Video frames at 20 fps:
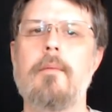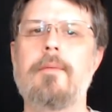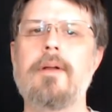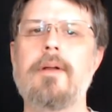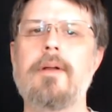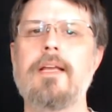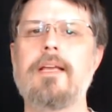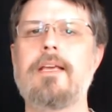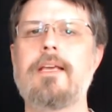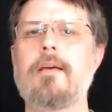
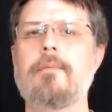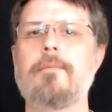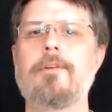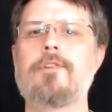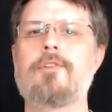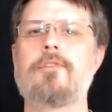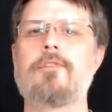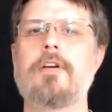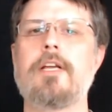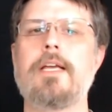But in
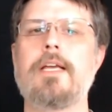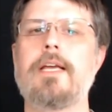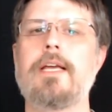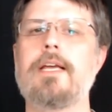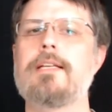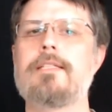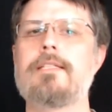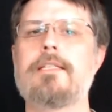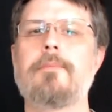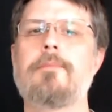chemistry,
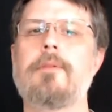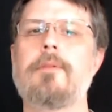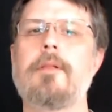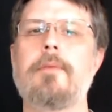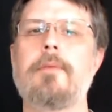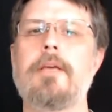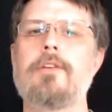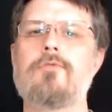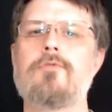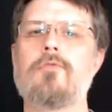it simply
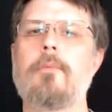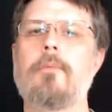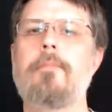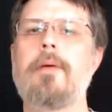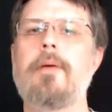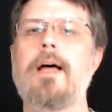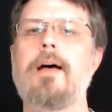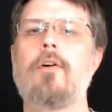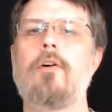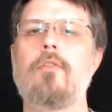means
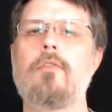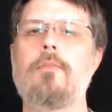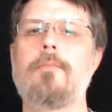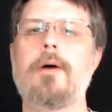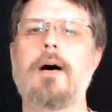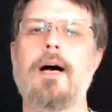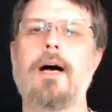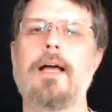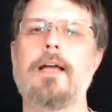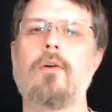repelled
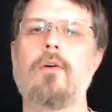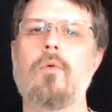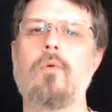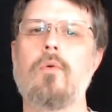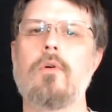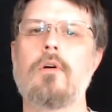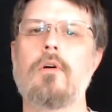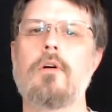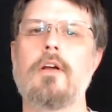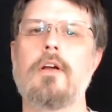by or